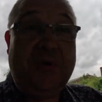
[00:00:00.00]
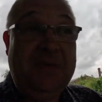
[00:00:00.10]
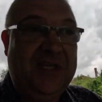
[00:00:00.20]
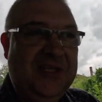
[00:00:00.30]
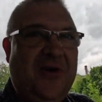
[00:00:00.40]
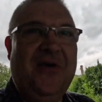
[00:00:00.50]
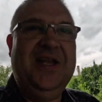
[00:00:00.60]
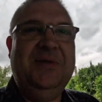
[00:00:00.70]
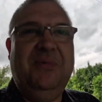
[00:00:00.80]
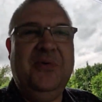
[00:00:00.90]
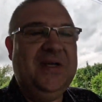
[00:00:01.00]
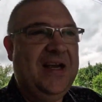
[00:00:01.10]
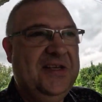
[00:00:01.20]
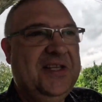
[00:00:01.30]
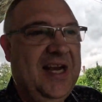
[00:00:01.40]
Mrs. Goggins brought
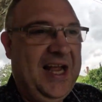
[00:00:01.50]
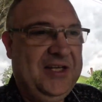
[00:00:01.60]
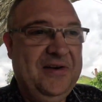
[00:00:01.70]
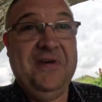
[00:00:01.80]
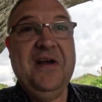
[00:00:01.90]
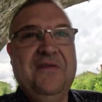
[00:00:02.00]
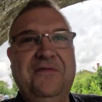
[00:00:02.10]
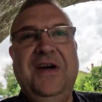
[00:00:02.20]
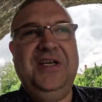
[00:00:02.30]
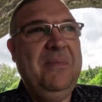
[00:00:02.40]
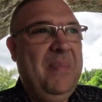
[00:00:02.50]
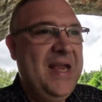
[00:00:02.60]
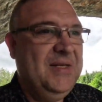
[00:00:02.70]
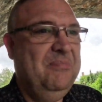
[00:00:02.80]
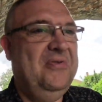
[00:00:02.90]
out a selection of freshly
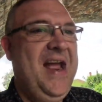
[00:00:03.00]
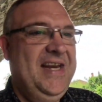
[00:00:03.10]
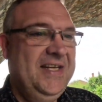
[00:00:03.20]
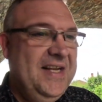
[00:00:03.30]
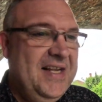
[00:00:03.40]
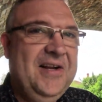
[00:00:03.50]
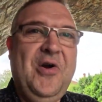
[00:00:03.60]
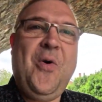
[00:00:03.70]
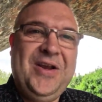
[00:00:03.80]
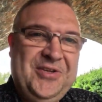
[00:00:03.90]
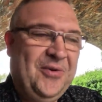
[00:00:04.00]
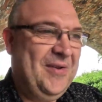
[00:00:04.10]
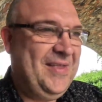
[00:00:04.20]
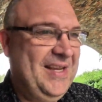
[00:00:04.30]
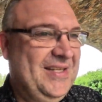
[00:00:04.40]
baked bread, croissant
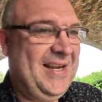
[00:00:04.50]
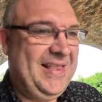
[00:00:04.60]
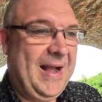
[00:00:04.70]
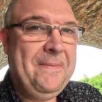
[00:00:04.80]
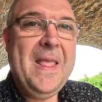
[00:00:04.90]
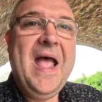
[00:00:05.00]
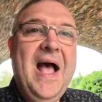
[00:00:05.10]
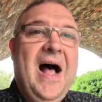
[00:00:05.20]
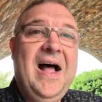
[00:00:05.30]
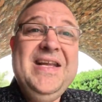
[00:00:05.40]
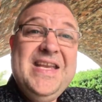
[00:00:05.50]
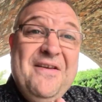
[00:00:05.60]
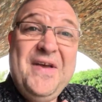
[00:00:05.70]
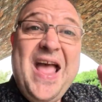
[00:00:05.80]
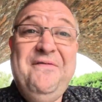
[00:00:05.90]
and things like that. I
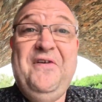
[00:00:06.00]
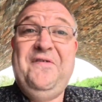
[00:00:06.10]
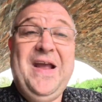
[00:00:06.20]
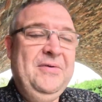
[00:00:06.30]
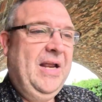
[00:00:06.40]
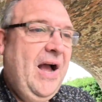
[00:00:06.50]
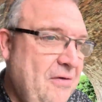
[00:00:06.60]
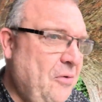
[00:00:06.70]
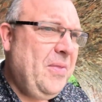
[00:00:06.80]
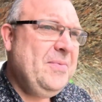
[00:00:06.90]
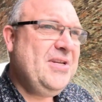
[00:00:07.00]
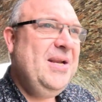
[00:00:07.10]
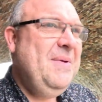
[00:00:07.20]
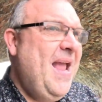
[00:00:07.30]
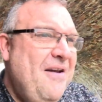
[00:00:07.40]
never ever found it. I thought there was
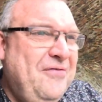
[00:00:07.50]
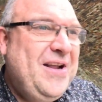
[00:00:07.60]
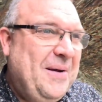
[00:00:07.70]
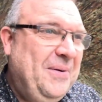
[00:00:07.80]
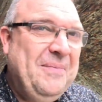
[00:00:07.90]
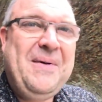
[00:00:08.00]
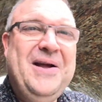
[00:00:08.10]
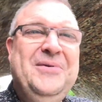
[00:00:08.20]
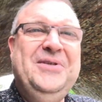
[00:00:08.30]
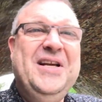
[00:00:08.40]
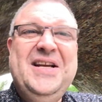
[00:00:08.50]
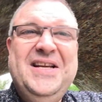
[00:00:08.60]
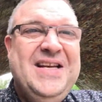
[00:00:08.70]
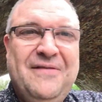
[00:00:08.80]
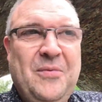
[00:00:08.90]
going to be every couple of miles,
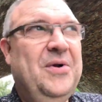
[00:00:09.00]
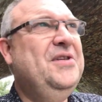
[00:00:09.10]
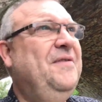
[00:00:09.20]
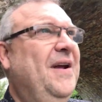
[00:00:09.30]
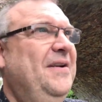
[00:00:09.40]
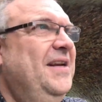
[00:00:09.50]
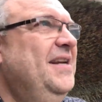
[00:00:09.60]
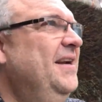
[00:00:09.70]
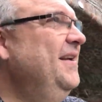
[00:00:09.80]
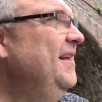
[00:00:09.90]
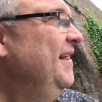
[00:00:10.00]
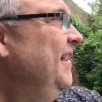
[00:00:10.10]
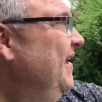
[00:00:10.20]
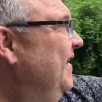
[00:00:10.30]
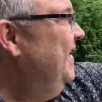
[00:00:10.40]
never once found it.
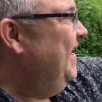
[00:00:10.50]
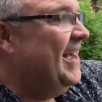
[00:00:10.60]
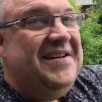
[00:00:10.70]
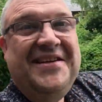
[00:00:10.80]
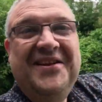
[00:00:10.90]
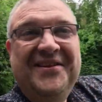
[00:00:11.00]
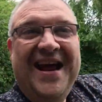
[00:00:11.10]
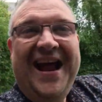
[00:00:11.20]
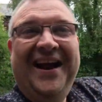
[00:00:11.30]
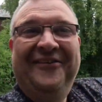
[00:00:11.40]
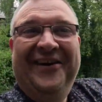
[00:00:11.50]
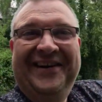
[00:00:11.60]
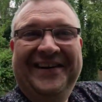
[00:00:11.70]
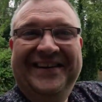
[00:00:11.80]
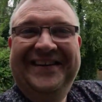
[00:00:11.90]
Until now!
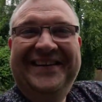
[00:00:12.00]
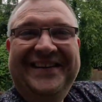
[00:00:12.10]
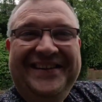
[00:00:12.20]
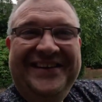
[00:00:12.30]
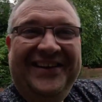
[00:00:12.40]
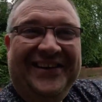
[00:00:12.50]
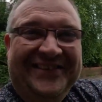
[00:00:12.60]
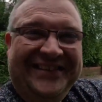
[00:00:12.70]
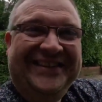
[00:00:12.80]
Look!